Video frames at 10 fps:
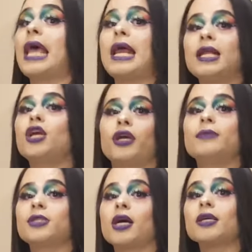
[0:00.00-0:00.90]
any
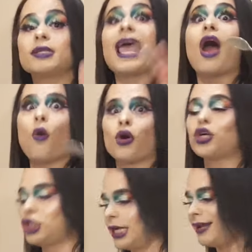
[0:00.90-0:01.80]
cream sauce
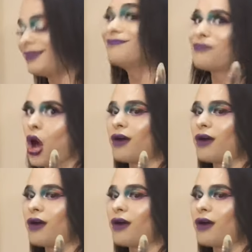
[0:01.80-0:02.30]
or chicken,